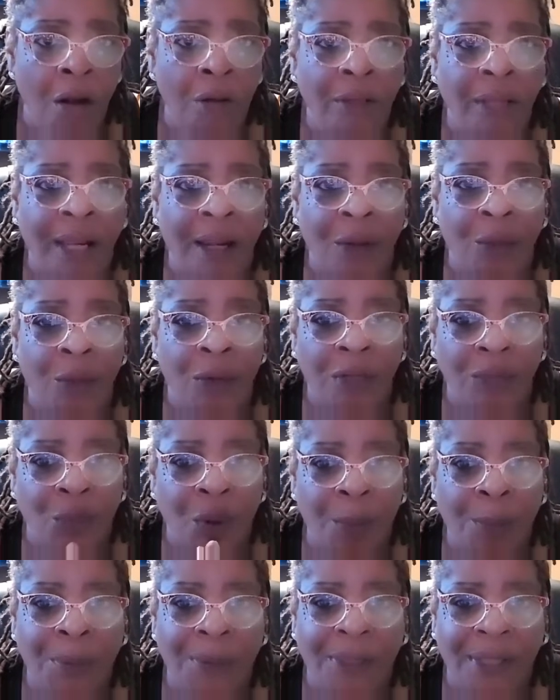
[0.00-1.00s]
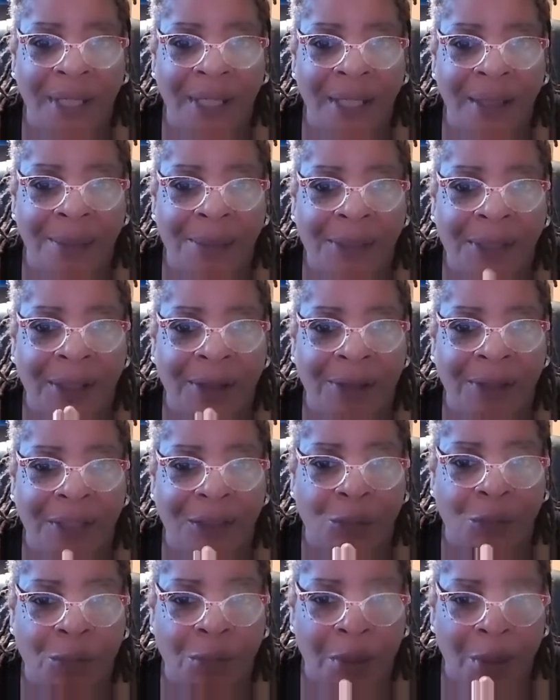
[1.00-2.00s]
are that are
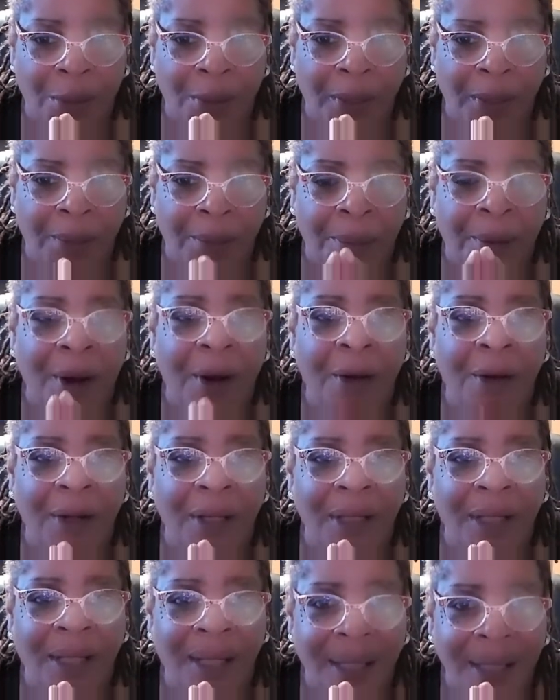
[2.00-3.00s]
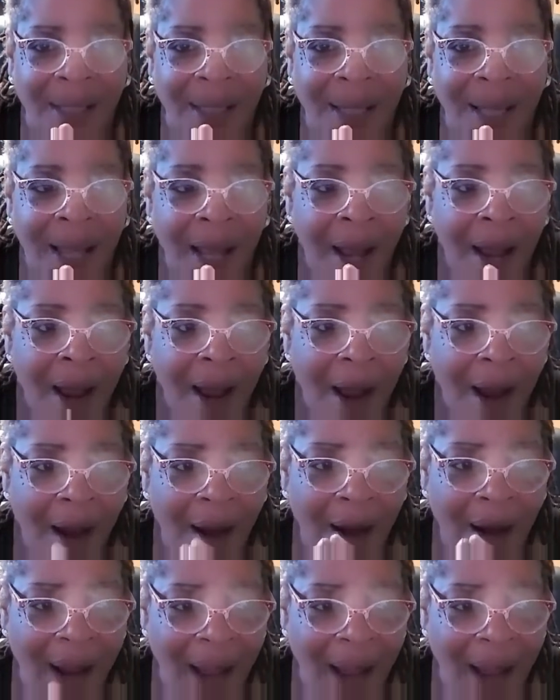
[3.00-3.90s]
representing themselves as a Republican Party,